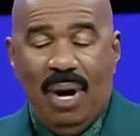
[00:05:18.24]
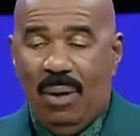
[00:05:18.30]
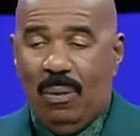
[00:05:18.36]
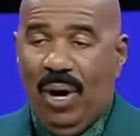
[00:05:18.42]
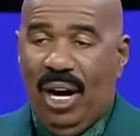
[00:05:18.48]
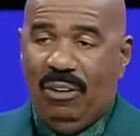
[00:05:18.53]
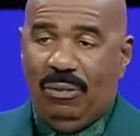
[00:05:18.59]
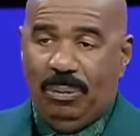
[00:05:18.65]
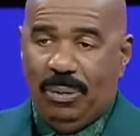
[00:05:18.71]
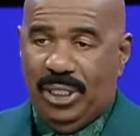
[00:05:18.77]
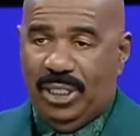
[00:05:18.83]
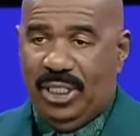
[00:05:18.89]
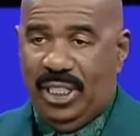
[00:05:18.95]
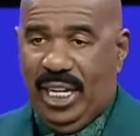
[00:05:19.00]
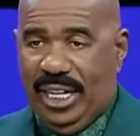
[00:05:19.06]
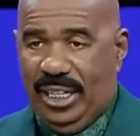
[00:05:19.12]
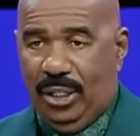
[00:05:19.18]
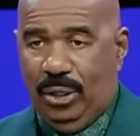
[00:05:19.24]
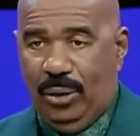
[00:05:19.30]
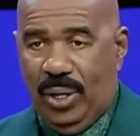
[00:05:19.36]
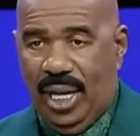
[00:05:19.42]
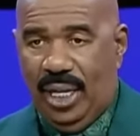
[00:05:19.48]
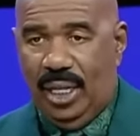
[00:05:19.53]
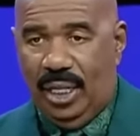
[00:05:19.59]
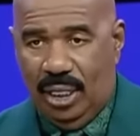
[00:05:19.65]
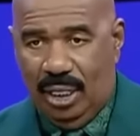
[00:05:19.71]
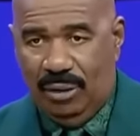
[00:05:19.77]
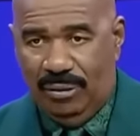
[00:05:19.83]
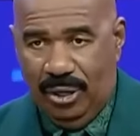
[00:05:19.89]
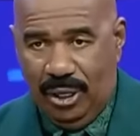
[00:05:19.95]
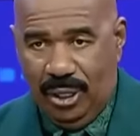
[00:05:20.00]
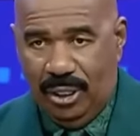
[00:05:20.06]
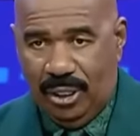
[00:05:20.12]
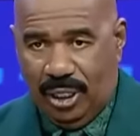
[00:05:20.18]
My wife must not know I
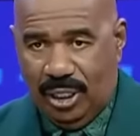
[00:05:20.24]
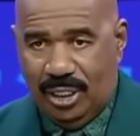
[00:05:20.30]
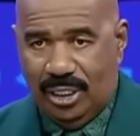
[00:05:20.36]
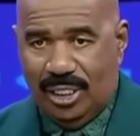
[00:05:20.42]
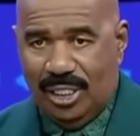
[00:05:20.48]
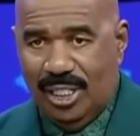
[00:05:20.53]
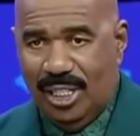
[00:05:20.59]
love her, because